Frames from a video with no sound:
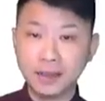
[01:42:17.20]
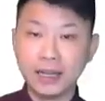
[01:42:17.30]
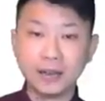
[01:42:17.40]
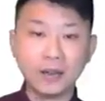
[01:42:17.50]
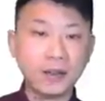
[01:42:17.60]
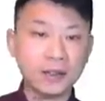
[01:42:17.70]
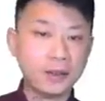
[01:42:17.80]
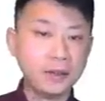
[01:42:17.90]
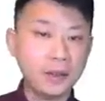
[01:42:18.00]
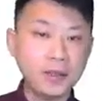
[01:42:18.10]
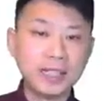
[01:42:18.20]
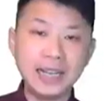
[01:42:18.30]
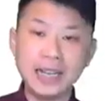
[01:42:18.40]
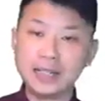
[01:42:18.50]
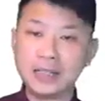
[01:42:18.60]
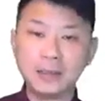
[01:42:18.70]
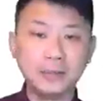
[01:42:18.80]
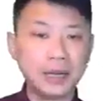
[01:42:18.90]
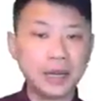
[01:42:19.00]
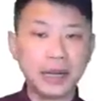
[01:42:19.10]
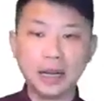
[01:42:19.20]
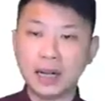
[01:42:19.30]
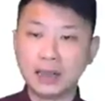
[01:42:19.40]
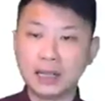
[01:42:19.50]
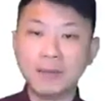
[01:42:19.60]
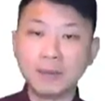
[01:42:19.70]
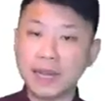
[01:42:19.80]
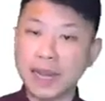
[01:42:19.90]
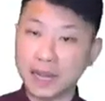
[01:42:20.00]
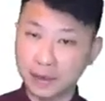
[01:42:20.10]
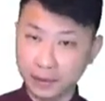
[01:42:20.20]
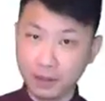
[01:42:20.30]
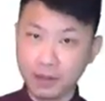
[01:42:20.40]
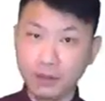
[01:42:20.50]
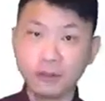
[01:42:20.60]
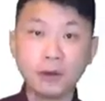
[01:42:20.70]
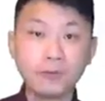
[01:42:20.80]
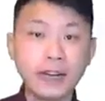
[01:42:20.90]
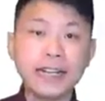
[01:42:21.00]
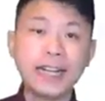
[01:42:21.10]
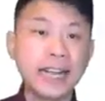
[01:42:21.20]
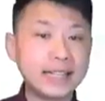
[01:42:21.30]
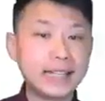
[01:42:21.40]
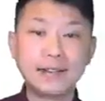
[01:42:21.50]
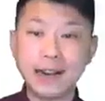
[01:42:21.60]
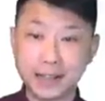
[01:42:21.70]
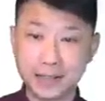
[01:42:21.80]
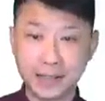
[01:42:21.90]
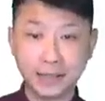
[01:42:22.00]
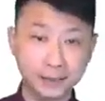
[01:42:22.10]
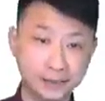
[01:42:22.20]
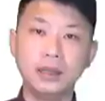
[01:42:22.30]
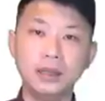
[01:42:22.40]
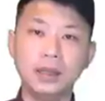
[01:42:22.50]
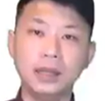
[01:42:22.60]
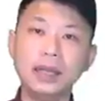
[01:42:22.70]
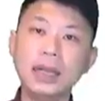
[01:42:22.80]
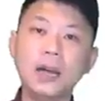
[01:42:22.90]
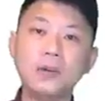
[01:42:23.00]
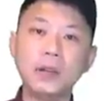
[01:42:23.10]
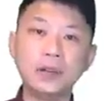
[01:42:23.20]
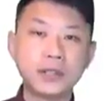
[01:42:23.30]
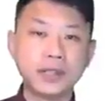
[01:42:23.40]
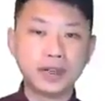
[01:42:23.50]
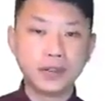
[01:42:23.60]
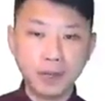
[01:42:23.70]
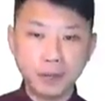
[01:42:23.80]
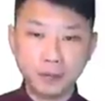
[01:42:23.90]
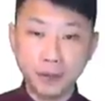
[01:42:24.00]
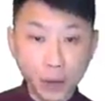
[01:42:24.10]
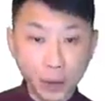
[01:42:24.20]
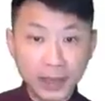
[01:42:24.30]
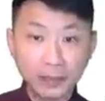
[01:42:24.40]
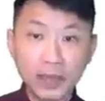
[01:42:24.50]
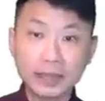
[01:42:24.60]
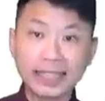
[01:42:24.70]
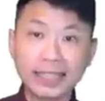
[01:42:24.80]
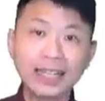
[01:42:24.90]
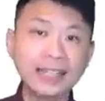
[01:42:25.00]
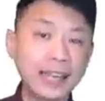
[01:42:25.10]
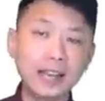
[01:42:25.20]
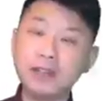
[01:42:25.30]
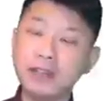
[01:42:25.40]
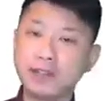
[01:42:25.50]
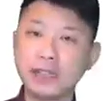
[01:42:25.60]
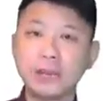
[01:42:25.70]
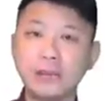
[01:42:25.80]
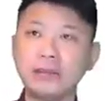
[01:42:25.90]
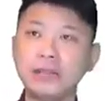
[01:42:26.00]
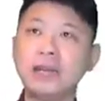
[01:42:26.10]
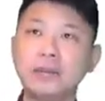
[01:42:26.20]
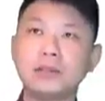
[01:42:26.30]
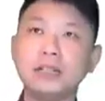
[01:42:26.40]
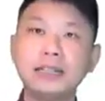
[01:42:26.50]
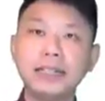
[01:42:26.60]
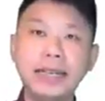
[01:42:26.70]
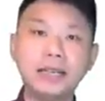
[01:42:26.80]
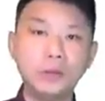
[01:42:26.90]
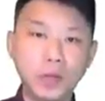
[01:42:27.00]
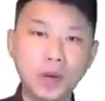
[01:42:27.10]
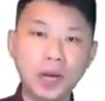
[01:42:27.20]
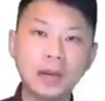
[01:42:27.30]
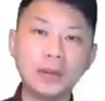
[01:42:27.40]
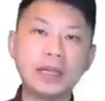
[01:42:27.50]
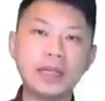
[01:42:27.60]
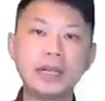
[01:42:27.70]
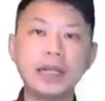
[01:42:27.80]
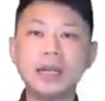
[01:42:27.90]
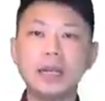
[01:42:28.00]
and also using some template for writing SRS. And now we're going to start with domain modeling. Again, we are talking about capturing data requirements